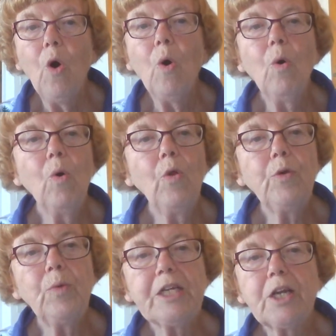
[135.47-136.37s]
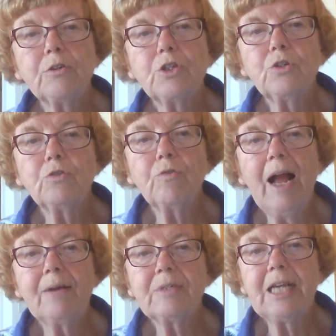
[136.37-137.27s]
All the widows stood
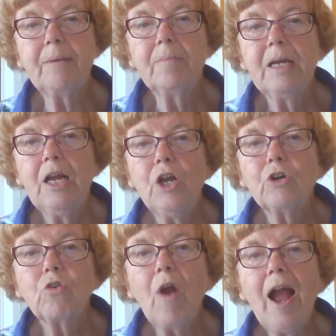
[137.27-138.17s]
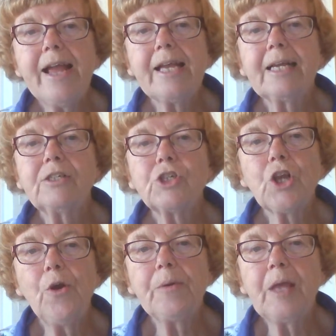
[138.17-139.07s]
round him, crying and
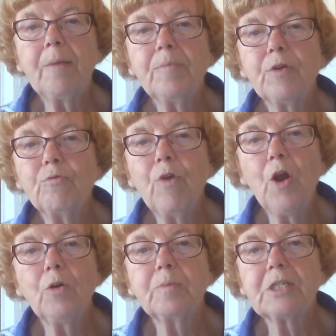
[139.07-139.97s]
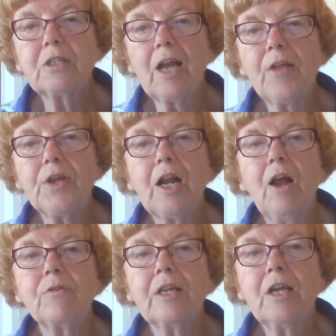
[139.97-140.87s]
showing him the robes and other
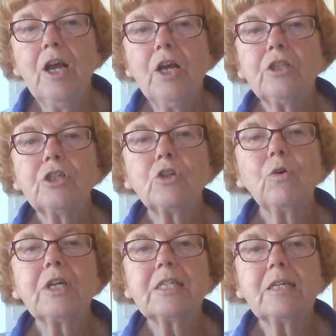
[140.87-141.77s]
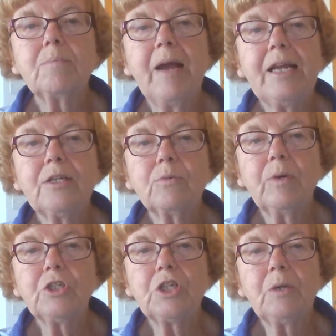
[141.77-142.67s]
clothing that Dorcas had made
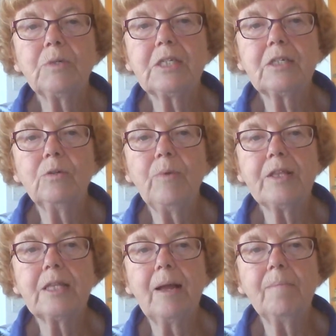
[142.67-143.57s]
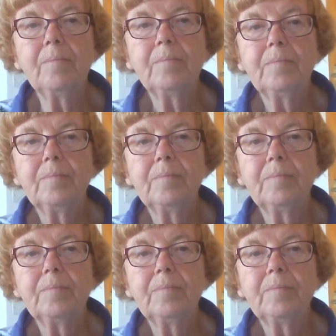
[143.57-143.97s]
when she was still with them.